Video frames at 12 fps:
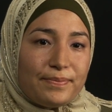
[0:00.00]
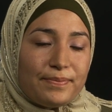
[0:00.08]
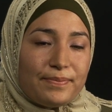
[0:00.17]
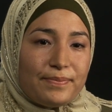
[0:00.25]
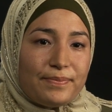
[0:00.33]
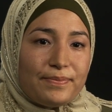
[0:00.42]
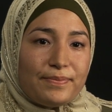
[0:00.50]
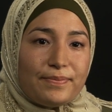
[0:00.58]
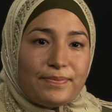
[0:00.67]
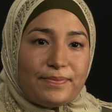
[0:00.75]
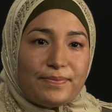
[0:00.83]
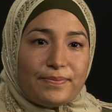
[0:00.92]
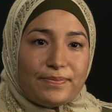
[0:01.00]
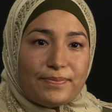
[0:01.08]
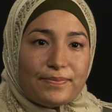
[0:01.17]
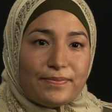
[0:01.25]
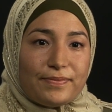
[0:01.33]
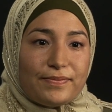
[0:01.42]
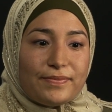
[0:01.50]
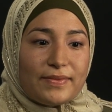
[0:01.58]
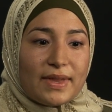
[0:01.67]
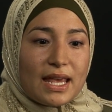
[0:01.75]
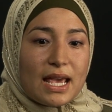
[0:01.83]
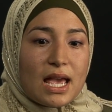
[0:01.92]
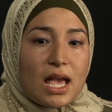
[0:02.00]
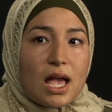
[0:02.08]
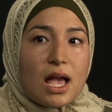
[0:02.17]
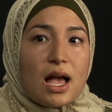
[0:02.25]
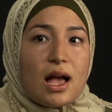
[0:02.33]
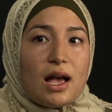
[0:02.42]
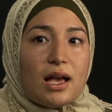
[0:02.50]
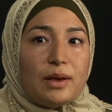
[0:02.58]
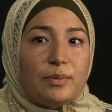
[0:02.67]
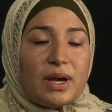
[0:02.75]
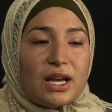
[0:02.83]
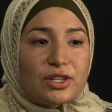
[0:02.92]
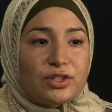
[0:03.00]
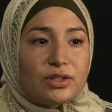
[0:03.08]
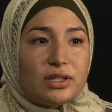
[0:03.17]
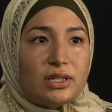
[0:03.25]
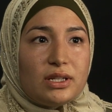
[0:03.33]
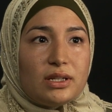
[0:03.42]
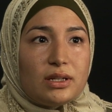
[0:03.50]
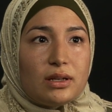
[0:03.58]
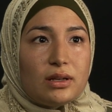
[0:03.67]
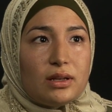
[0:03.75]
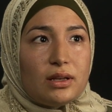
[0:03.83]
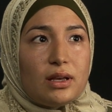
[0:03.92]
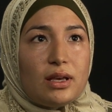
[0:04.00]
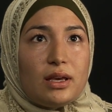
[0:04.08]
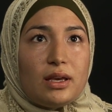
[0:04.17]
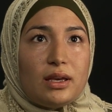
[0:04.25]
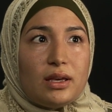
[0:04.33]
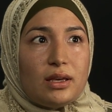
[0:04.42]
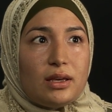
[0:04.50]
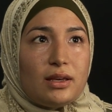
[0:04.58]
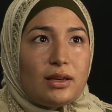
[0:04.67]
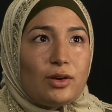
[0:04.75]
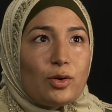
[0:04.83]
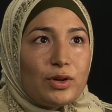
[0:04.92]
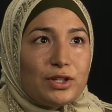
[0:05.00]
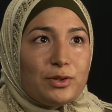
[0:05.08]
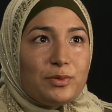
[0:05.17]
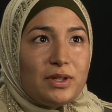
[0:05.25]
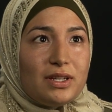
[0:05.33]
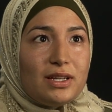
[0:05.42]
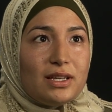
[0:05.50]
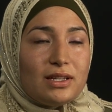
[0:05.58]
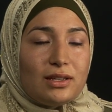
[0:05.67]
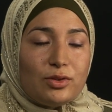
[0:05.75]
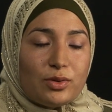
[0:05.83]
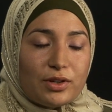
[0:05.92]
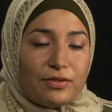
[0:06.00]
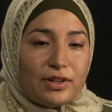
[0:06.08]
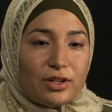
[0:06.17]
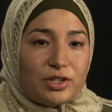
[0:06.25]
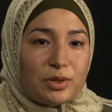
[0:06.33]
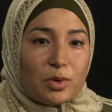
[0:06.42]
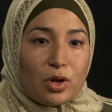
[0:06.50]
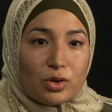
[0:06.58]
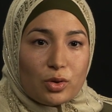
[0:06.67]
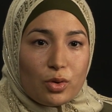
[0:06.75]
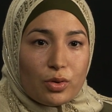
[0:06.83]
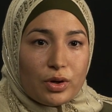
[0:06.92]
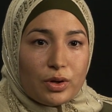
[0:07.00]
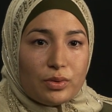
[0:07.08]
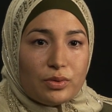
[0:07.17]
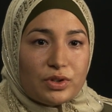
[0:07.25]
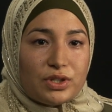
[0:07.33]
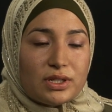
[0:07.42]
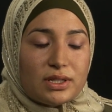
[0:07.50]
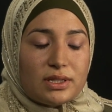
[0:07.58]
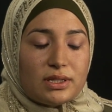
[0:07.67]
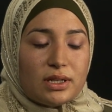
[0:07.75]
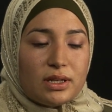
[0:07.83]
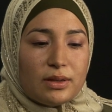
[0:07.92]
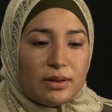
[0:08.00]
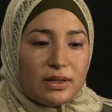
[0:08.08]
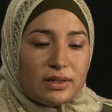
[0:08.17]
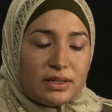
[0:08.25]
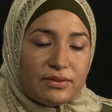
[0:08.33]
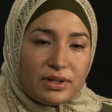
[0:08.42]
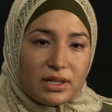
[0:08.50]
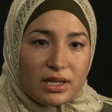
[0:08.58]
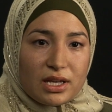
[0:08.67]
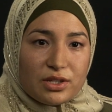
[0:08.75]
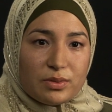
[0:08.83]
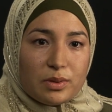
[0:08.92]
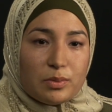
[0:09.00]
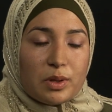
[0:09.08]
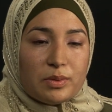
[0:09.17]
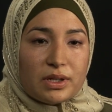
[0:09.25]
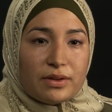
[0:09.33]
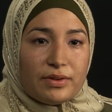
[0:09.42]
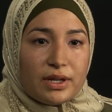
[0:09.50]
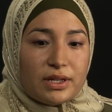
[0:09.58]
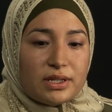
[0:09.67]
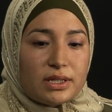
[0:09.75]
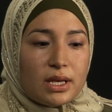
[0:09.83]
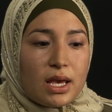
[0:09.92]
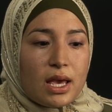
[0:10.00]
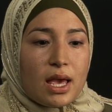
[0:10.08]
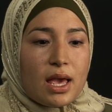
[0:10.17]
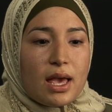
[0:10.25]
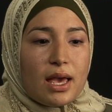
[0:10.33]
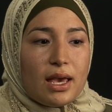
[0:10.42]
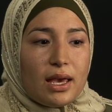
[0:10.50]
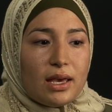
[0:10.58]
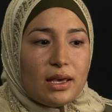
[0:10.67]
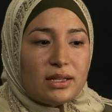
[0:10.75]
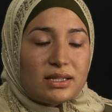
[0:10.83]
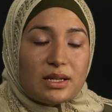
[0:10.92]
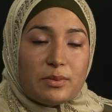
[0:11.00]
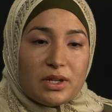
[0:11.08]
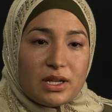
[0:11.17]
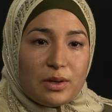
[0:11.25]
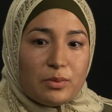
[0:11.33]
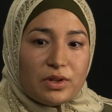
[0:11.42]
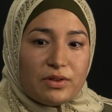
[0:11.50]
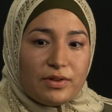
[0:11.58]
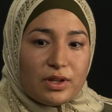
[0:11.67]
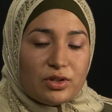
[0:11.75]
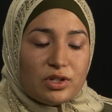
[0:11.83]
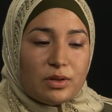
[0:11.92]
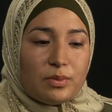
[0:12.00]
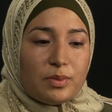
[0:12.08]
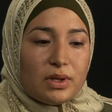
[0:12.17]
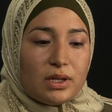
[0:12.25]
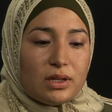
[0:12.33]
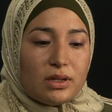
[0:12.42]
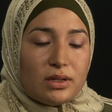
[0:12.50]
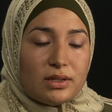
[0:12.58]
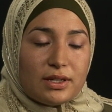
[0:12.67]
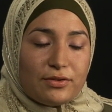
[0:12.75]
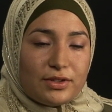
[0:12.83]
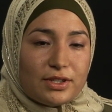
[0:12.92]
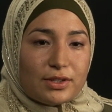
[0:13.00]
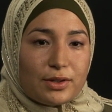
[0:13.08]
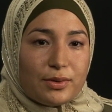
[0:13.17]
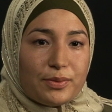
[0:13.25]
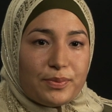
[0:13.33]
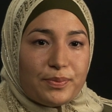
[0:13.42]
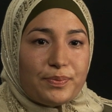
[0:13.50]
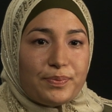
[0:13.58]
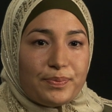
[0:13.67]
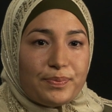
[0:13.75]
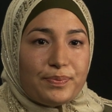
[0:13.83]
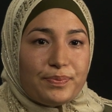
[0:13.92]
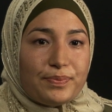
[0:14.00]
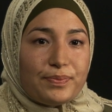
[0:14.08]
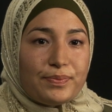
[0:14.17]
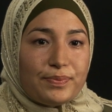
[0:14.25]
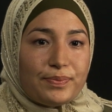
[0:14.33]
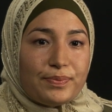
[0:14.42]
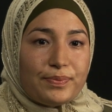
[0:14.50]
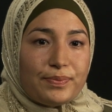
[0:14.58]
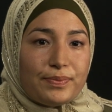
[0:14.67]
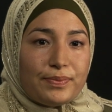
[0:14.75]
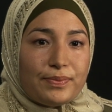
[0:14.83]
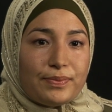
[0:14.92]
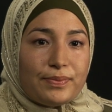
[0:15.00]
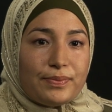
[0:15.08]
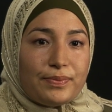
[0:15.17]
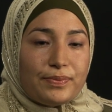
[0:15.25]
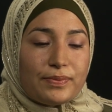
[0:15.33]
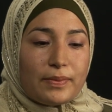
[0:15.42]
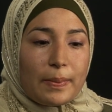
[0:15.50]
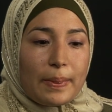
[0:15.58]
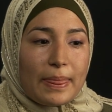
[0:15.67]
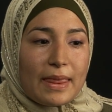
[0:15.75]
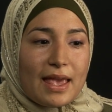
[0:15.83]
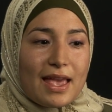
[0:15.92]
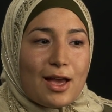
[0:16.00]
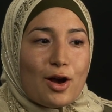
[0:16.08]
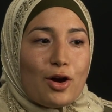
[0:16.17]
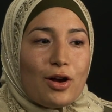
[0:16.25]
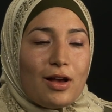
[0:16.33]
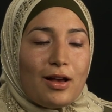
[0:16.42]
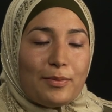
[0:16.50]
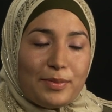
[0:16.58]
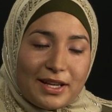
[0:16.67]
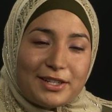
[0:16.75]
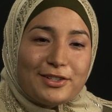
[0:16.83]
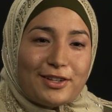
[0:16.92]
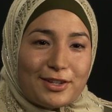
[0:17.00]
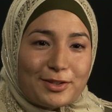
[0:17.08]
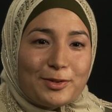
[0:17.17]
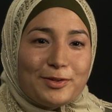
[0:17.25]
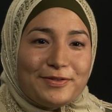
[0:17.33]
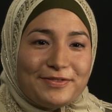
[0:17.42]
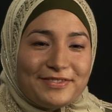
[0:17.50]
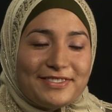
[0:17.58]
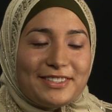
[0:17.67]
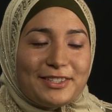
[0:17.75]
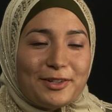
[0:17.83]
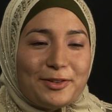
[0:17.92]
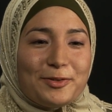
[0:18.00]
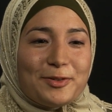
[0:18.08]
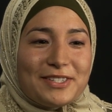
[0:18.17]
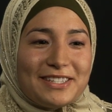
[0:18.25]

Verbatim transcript: What will you do after graduation? I'm actually going to be doing a fellowship called CORO, which is in civic engagement and public affairs. And it's going to be a 9-month fellowship in San Francisco. And after that, what will you do? Applying to law school, so we'll